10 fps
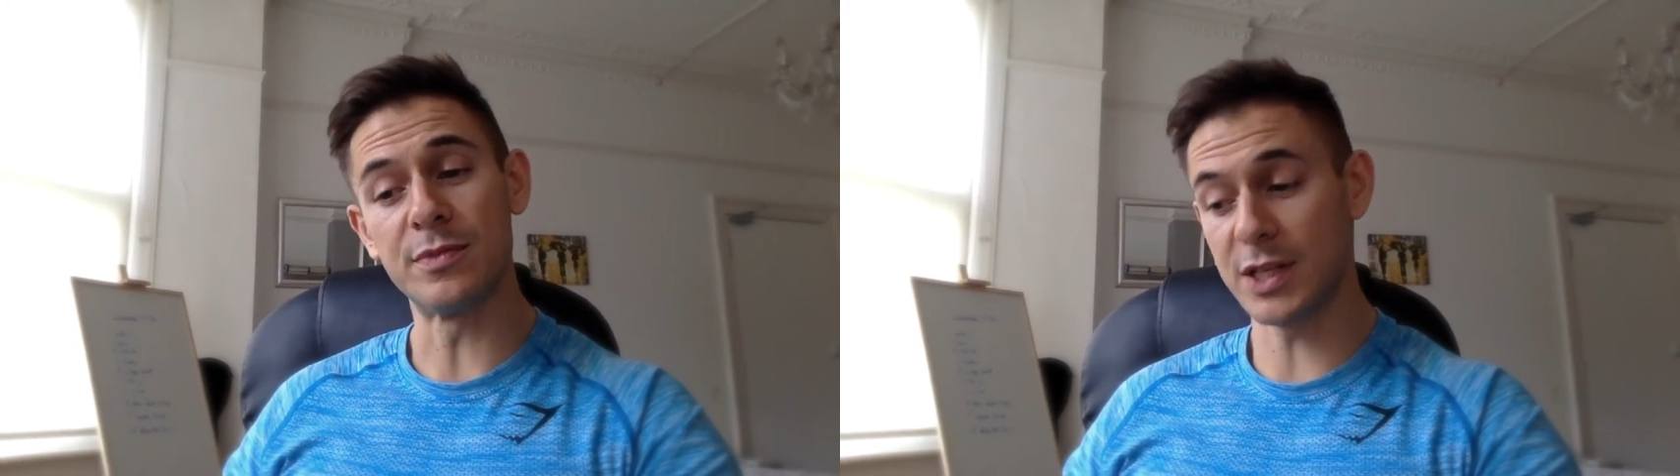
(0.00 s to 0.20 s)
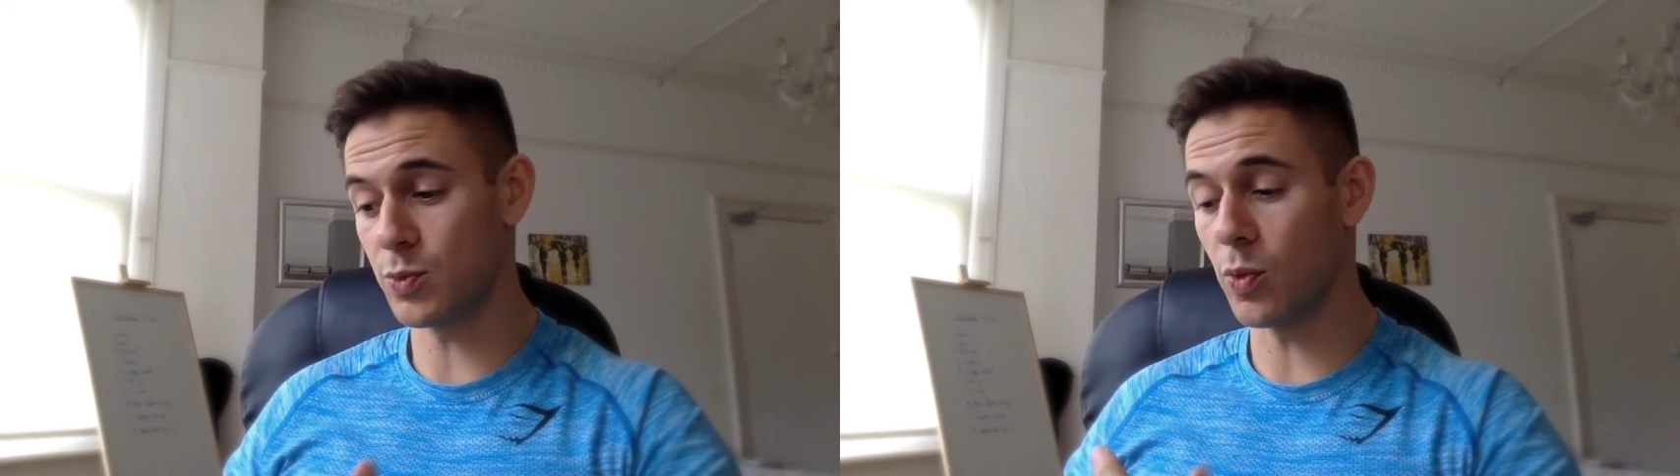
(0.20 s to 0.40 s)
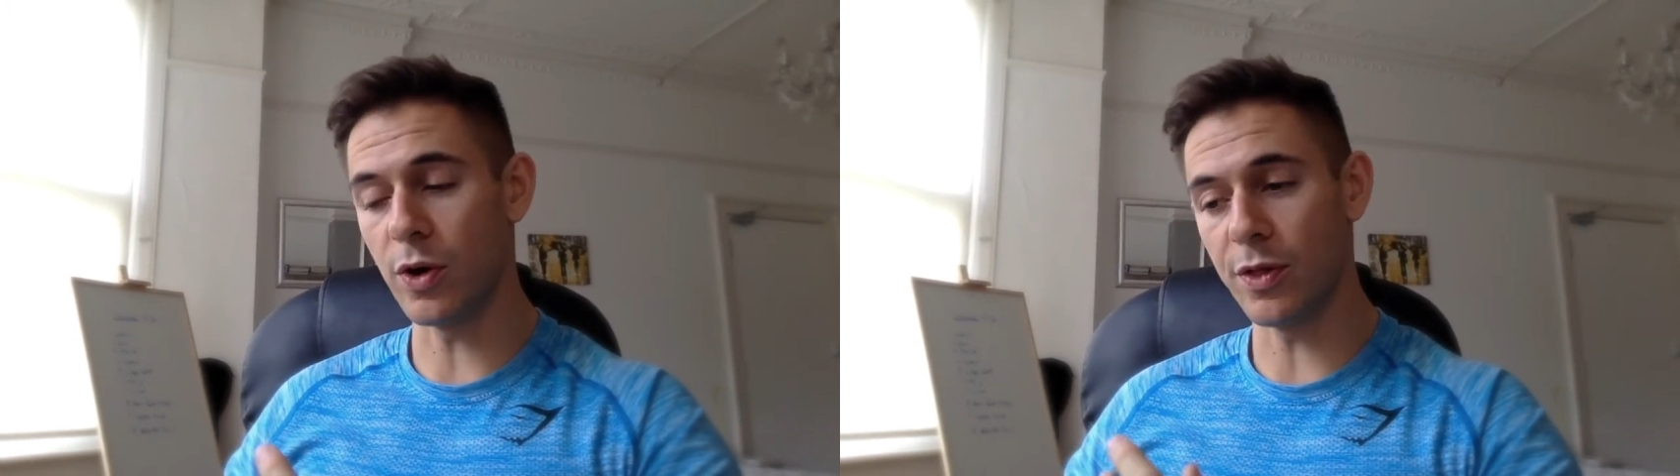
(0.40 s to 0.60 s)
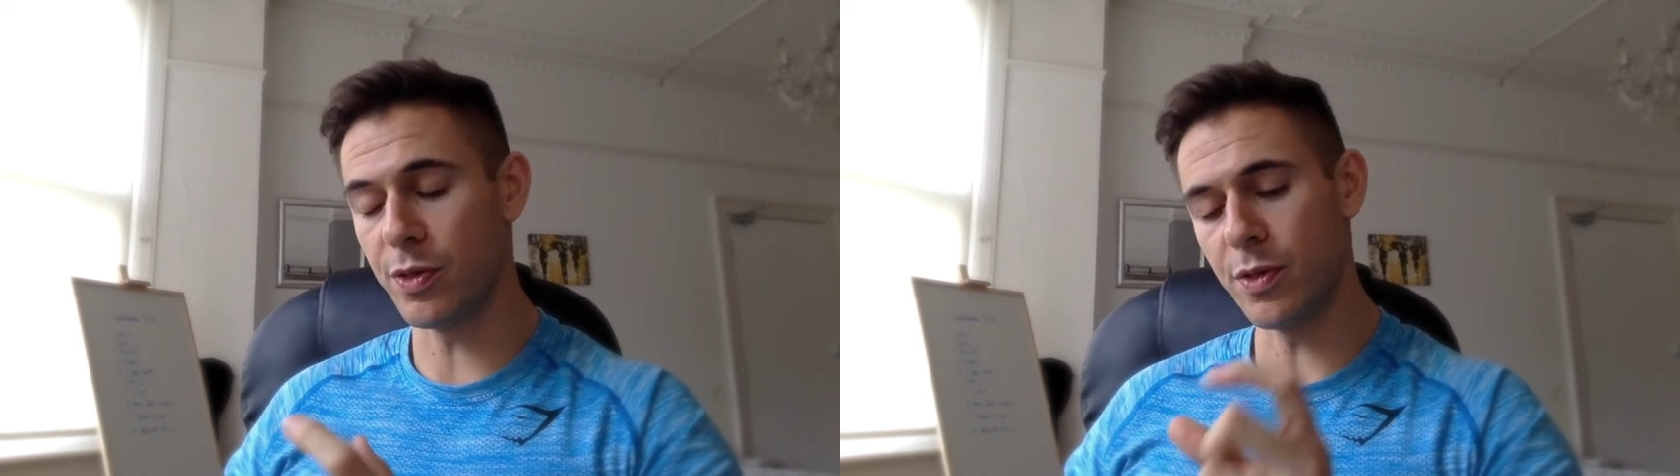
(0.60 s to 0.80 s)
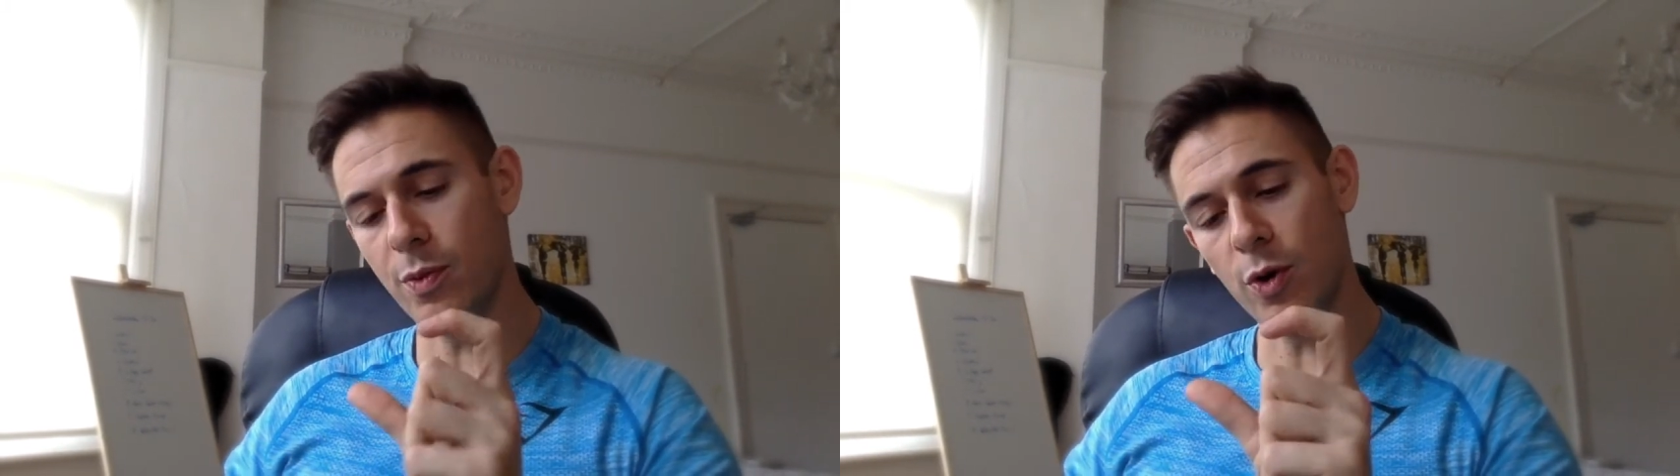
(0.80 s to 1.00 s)
That's what
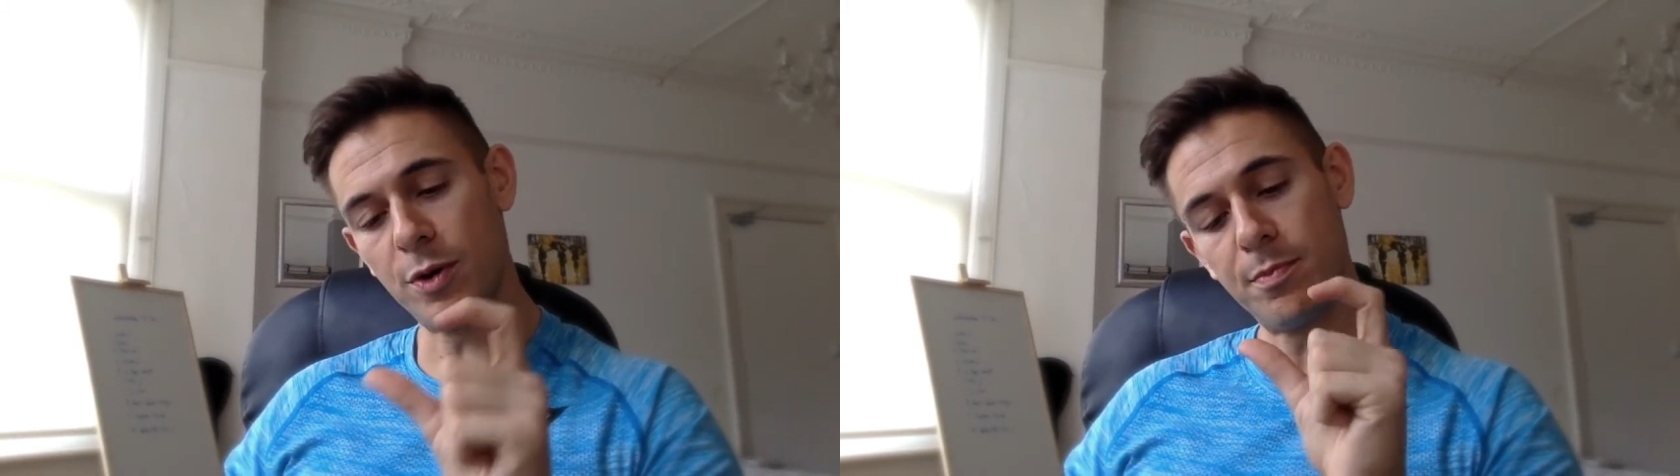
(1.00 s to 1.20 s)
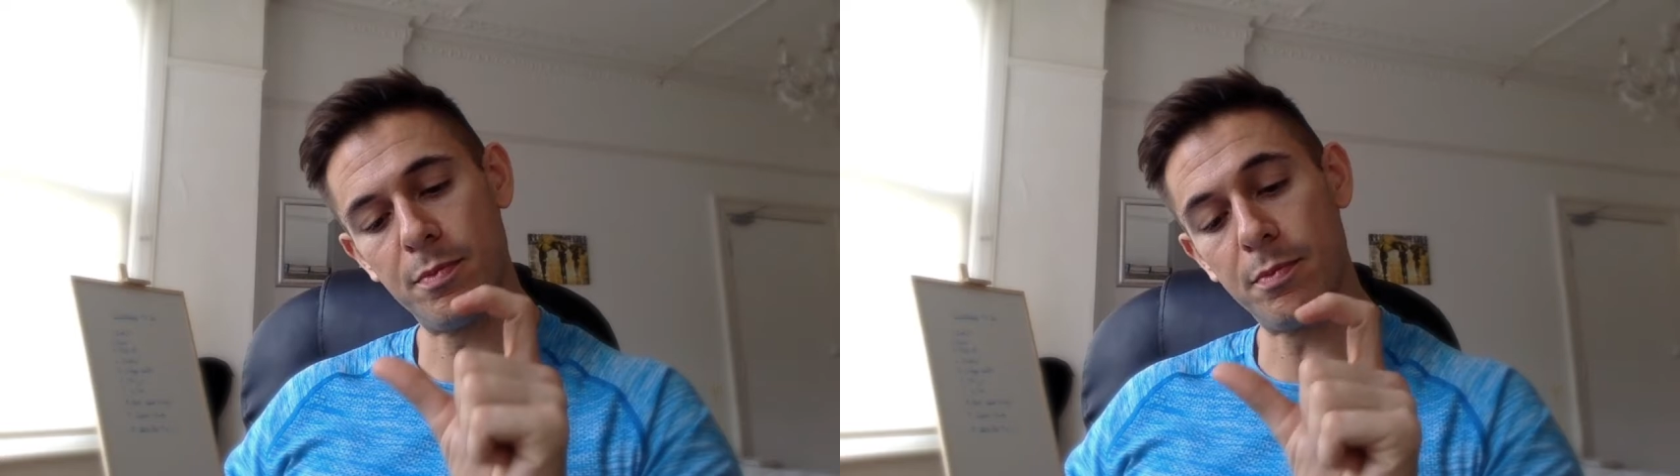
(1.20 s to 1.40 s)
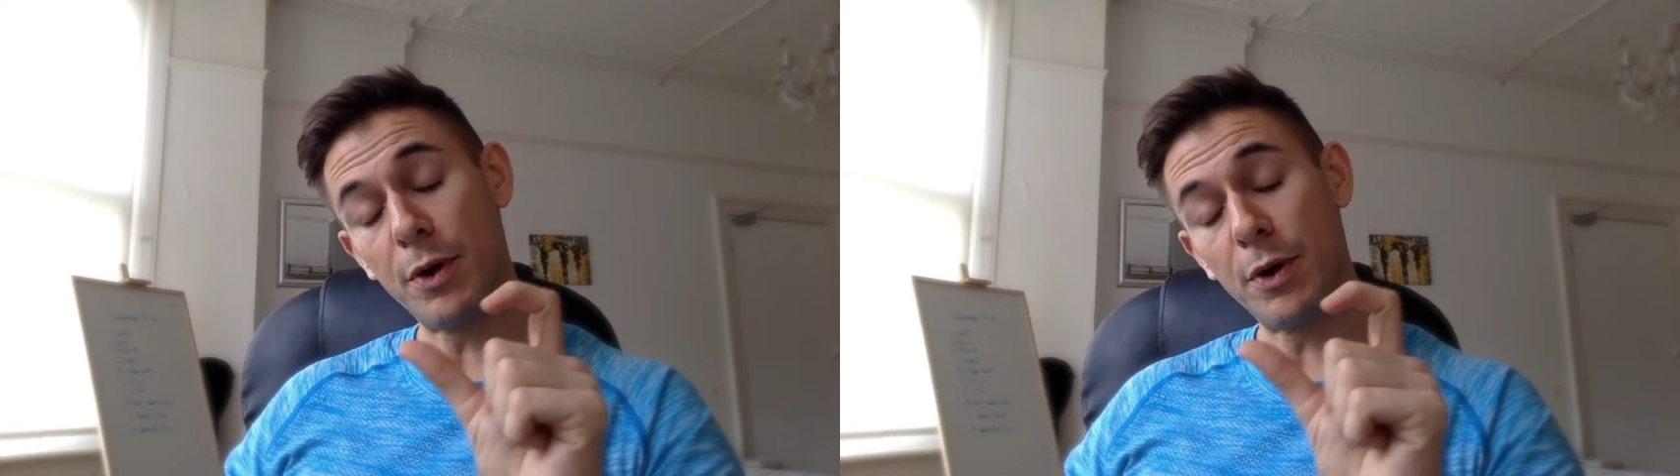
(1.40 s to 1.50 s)
the word